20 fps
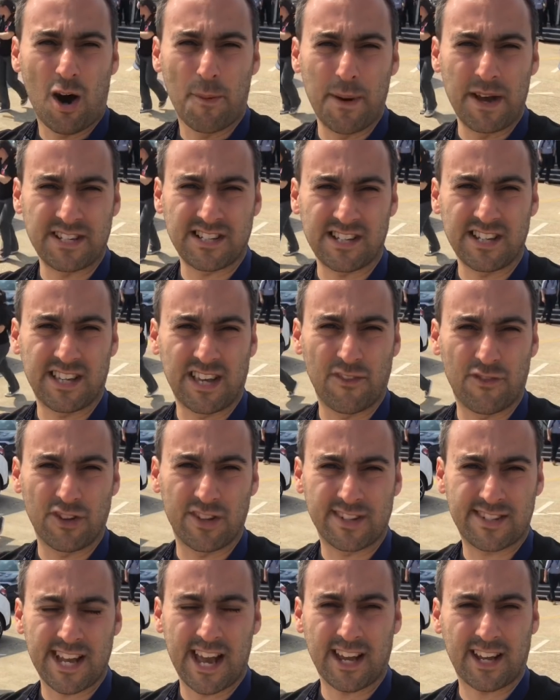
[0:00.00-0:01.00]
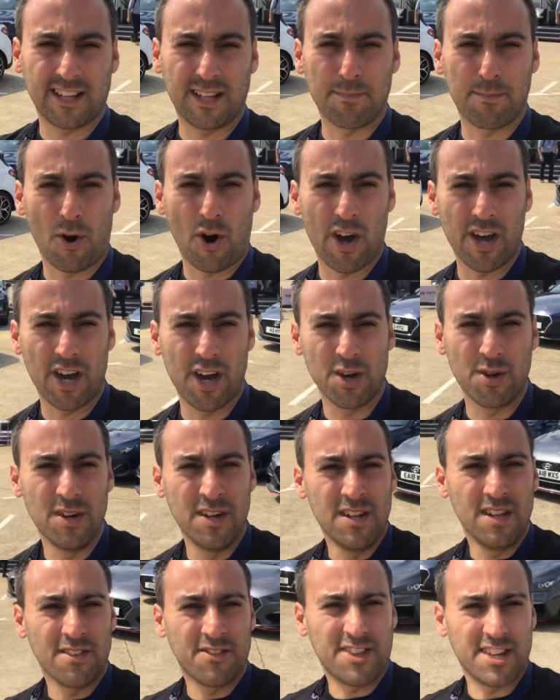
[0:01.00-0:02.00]
basically give you the tech in the bio.
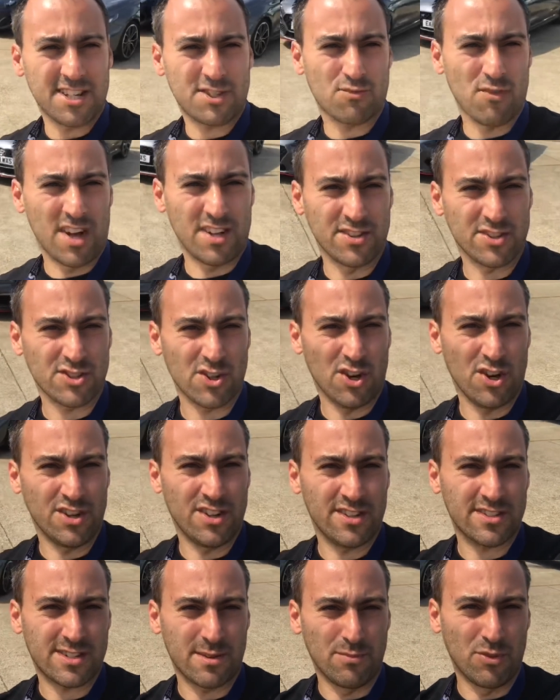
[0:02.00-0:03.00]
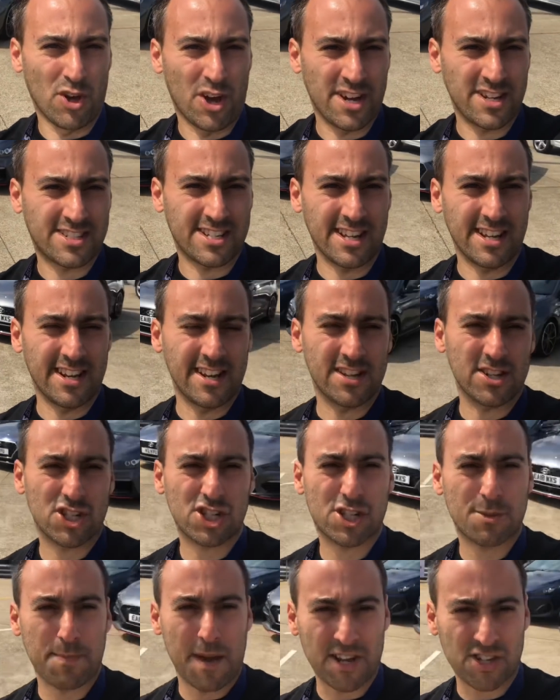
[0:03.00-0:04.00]
This runs on some 19-inch
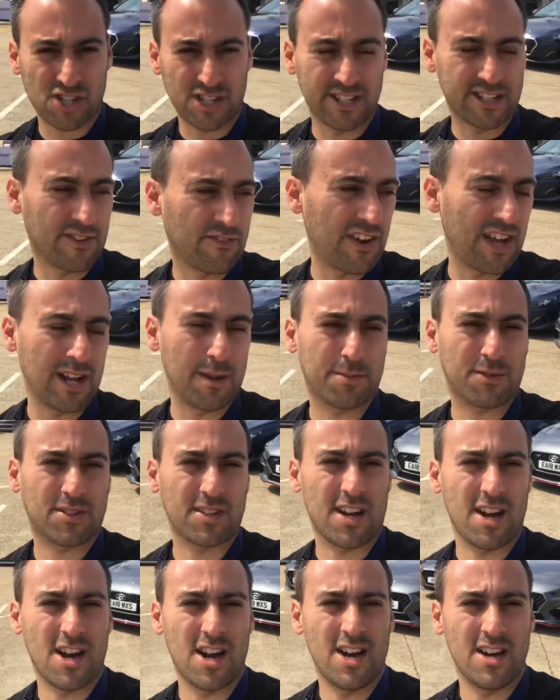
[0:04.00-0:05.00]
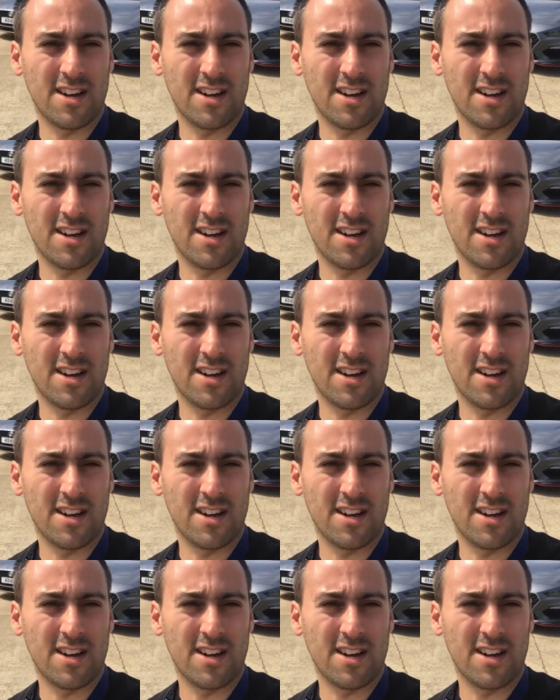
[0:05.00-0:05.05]
specially developed